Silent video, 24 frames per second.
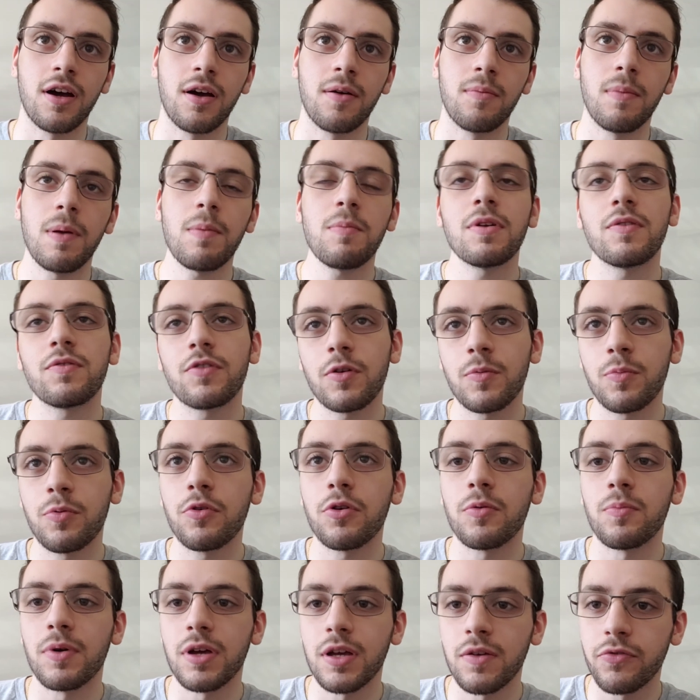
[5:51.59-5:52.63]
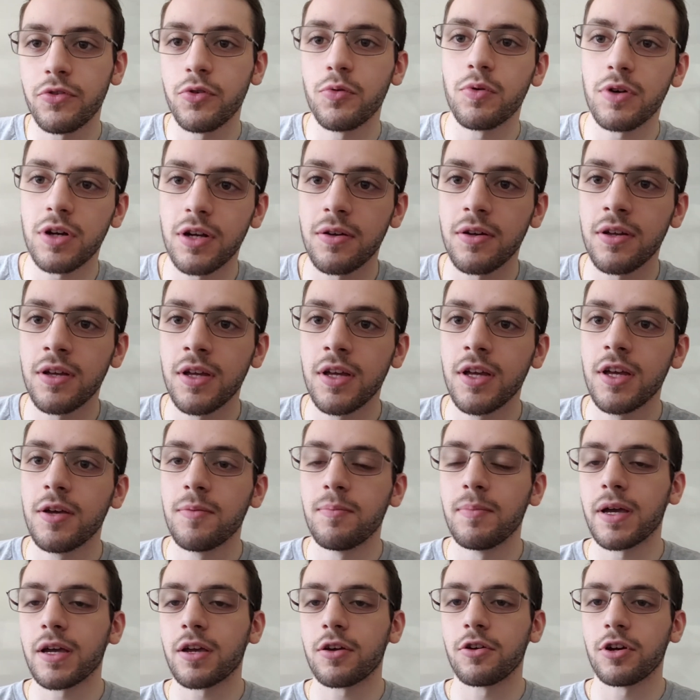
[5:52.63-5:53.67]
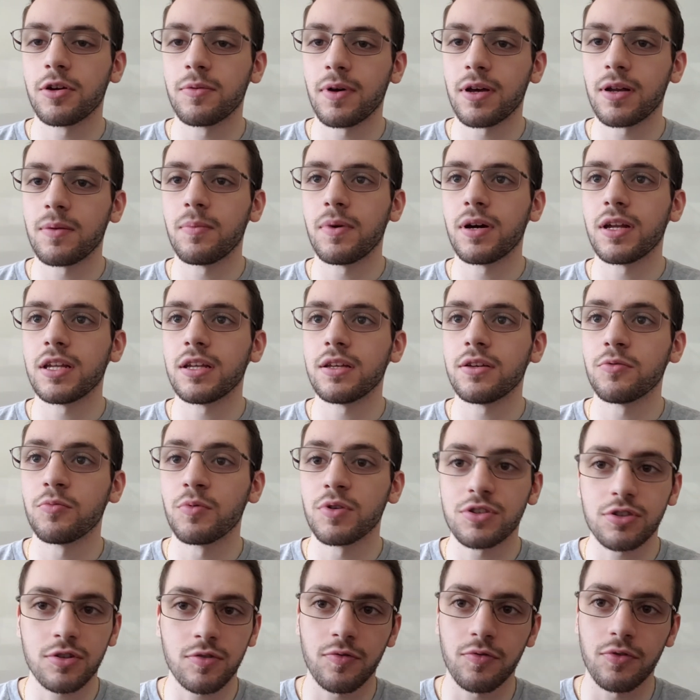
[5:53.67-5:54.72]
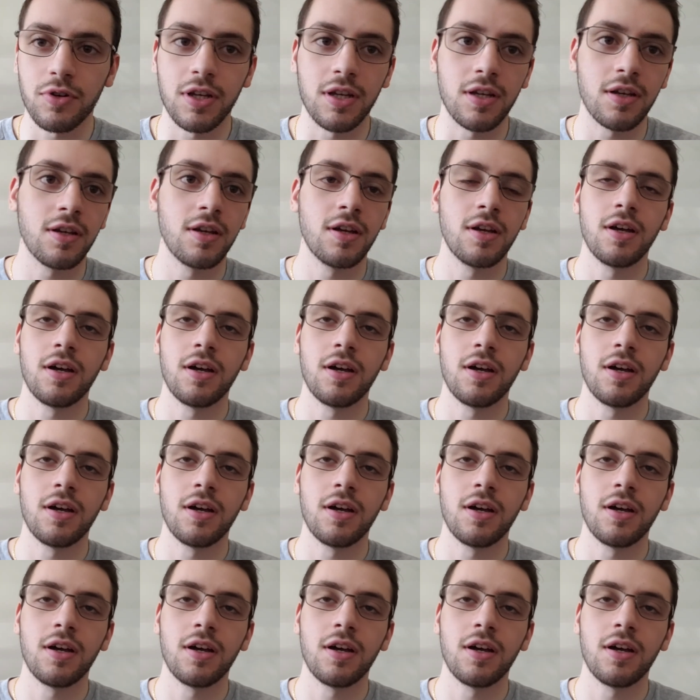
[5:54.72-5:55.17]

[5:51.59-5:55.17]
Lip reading: Maybe not very important, but if you want to make a good amount of money risk-free,